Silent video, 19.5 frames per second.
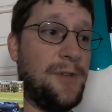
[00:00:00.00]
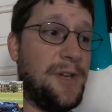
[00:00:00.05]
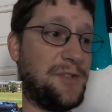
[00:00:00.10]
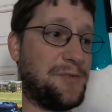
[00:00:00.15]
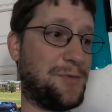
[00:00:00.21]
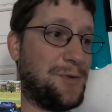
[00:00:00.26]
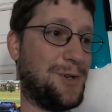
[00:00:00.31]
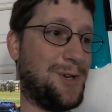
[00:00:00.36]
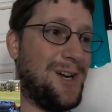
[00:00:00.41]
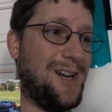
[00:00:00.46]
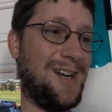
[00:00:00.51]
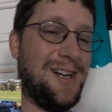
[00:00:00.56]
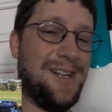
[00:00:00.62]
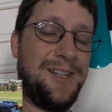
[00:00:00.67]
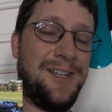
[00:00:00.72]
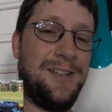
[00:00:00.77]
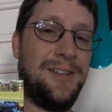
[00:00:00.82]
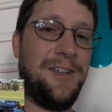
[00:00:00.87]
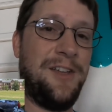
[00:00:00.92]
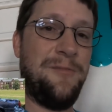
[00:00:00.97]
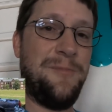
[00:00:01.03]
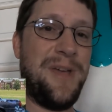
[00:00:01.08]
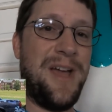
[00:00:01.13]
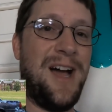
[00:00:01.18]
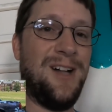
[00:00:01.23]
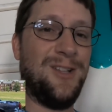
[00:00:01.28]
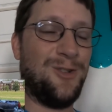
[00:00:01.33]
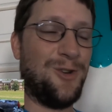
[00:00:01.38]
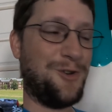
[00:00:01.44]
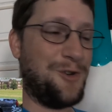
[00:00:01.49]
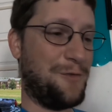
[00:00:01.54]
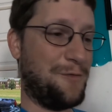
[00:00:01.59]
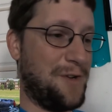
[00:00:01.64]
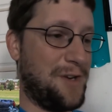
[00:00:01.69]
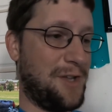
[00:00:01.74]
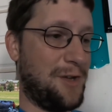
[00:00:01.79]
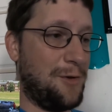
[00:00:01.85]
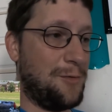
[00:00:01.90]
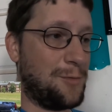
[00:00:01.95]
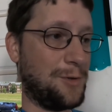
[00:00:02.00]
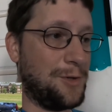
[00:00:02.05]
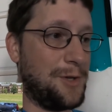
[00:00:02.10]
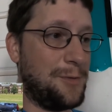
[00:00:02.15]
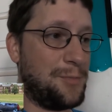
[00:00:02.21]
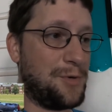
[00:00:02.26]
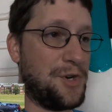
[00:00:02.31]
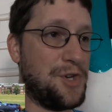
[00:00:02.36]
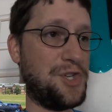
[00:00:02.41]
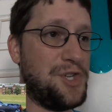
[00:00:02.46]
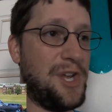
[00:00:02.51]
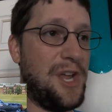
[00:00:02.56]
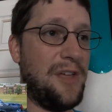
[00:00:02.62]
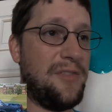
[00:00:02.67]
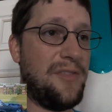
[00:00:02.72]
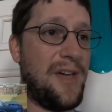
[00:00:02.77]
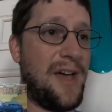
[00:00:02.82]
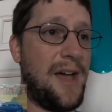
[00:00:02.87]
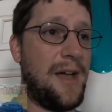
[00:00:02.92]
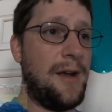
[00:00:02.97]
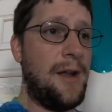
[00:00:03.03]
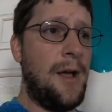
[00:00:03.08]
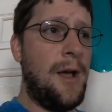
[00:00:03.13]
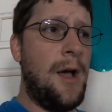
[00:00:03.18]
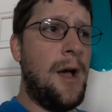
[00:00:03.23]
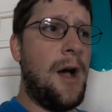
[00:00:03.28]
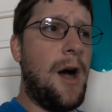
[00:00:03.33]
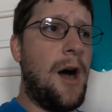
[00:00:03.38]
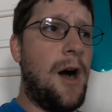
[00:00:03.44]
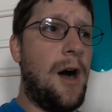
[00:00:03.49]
Thanks for giving me a holler on your video. Really appreciate that.